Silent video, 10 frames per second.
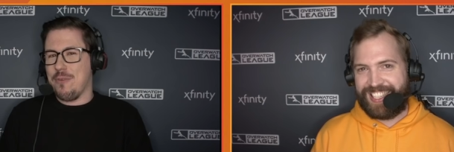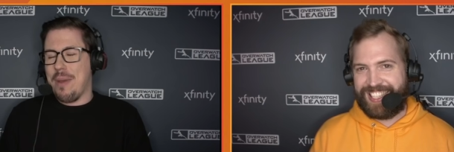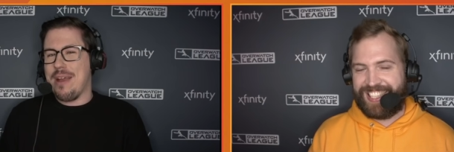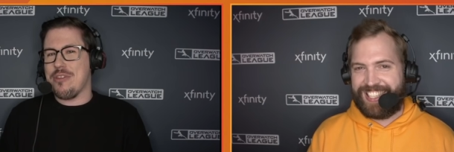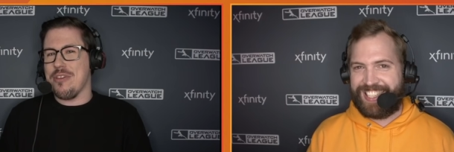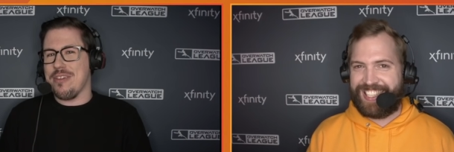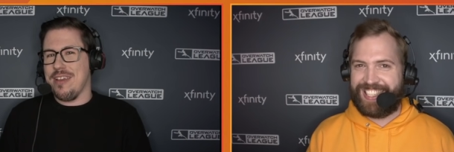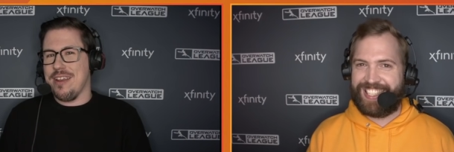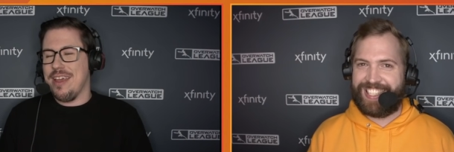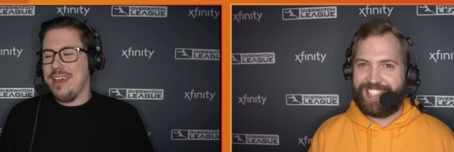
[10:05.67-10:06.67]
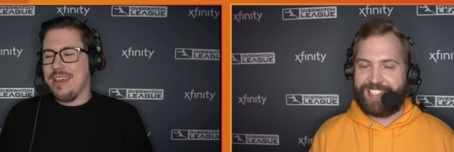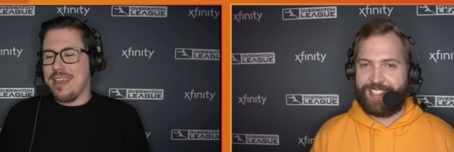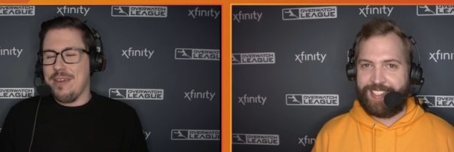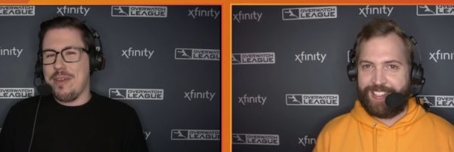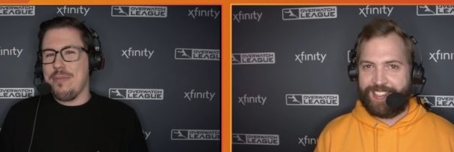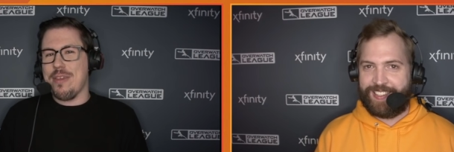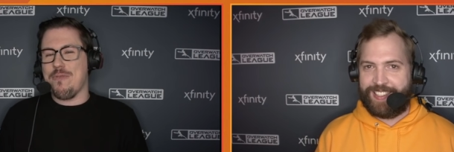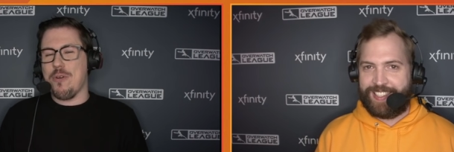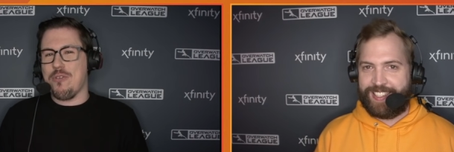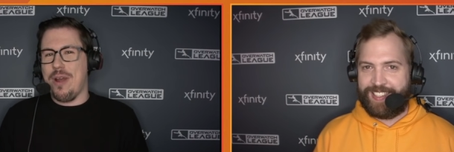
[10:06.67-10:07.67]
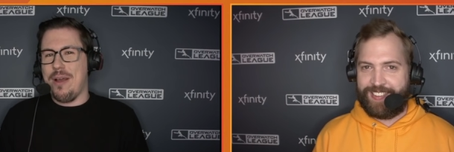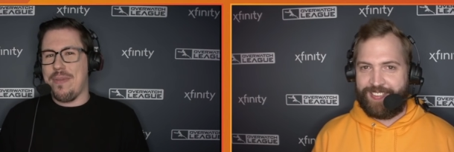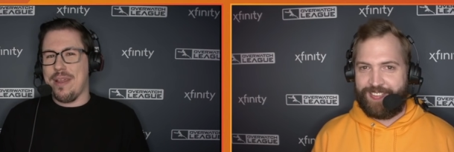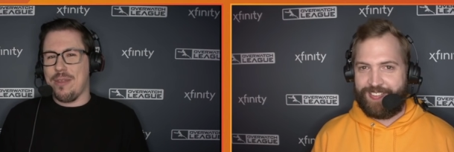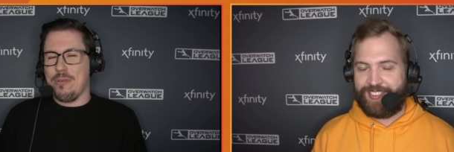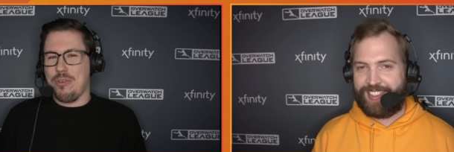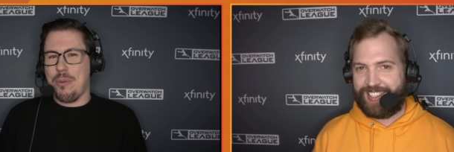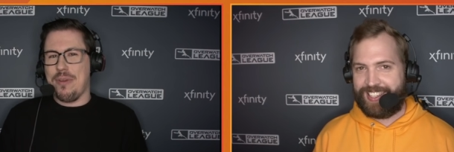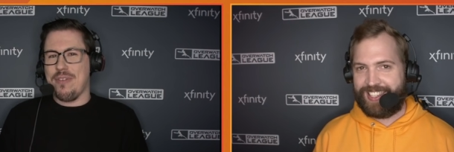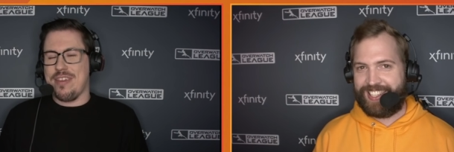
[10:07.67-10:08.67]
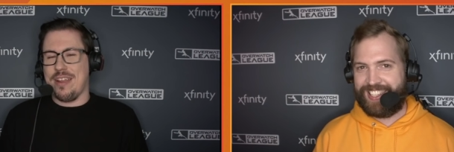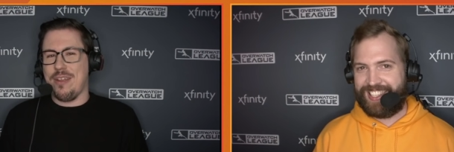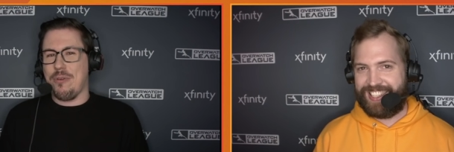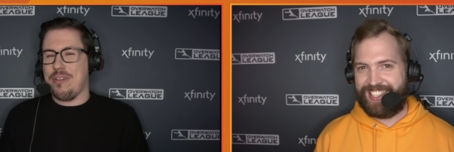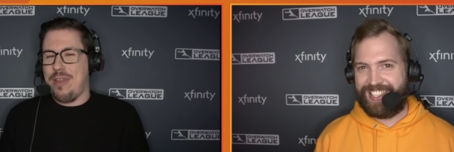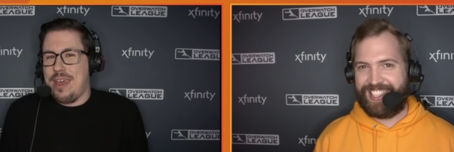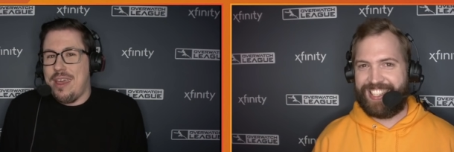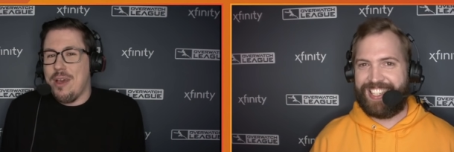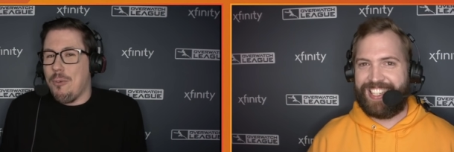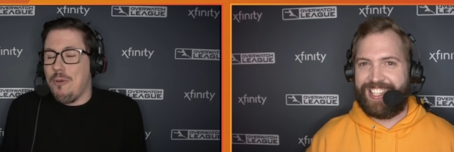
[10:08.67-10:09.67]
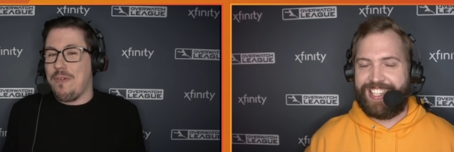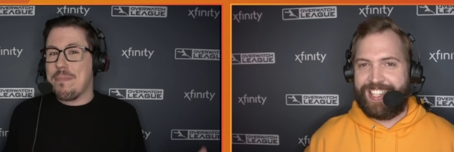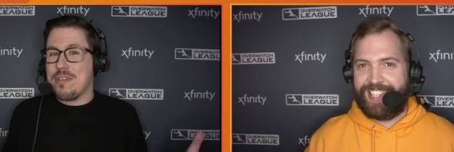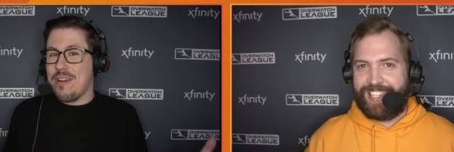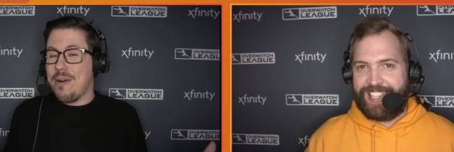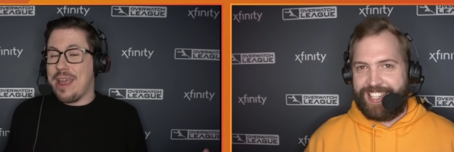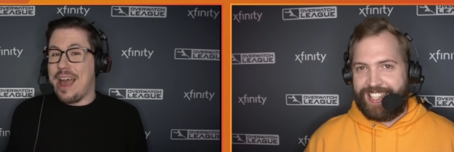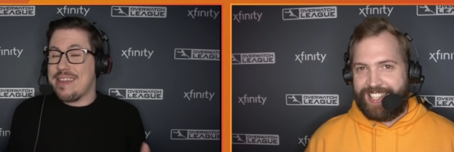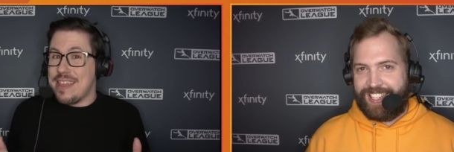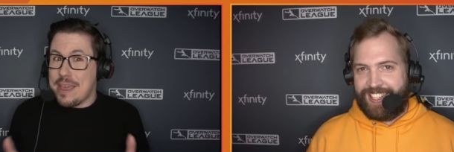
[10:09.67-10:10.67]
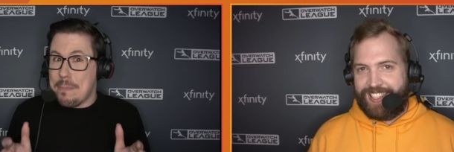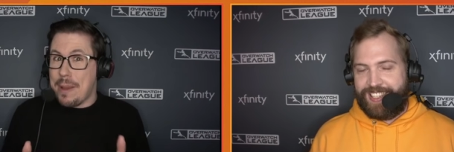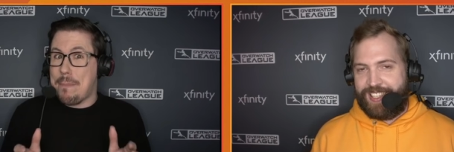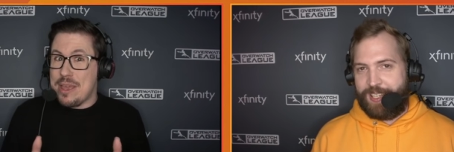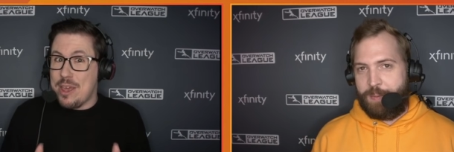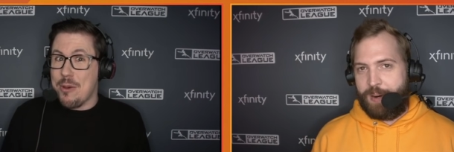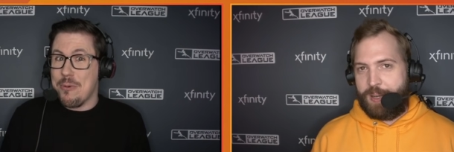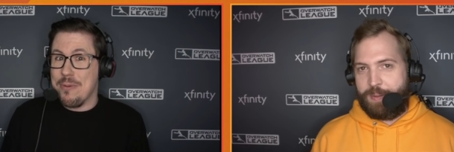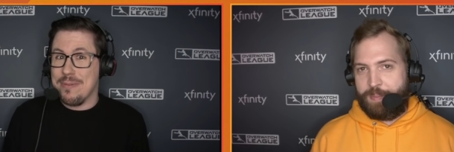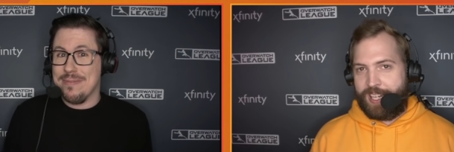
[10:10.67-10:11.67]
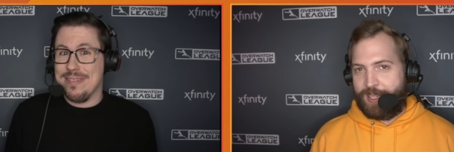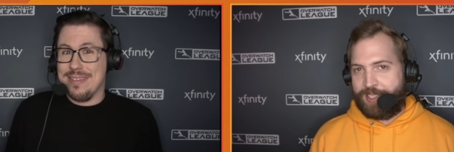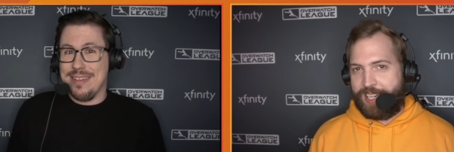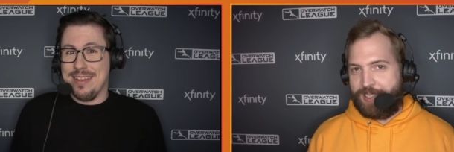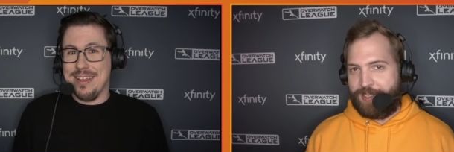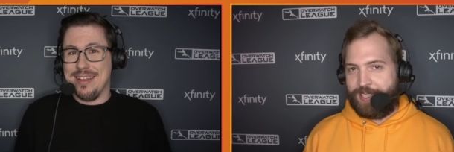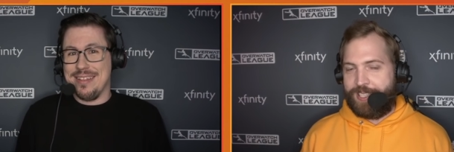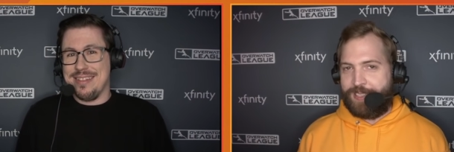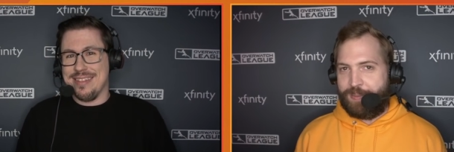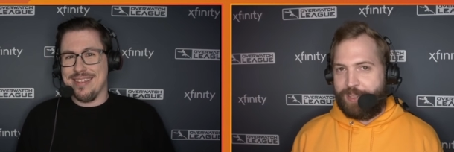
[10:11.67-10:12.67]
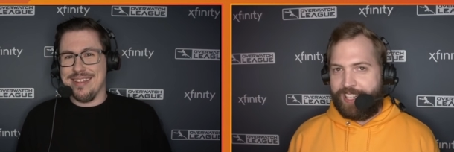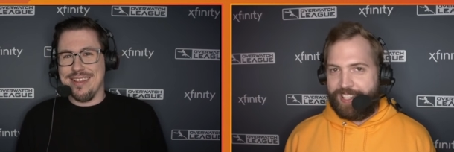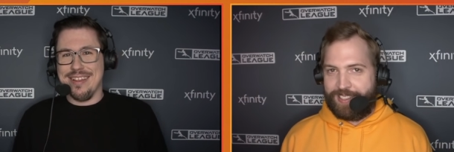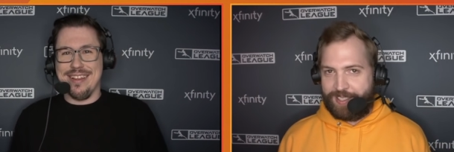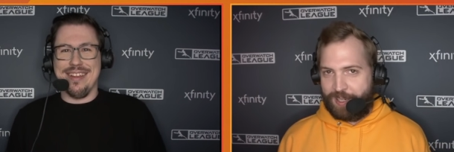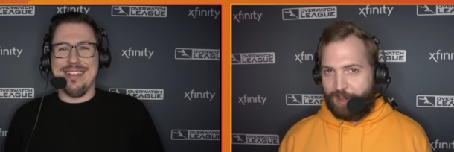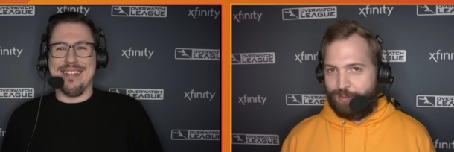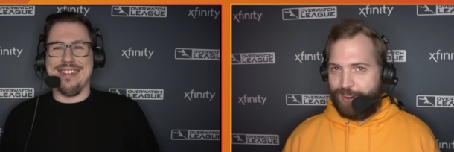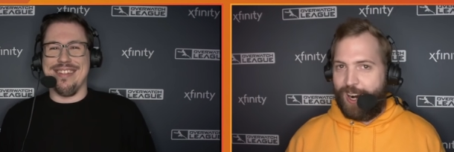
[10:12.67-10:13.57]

Speaker 1: for matches. And given this first round that there's a little bit of a technical delay, Wolf, I'm sorry. I think it might be you. It
Speaker 2: might be me. All signs are leading to me so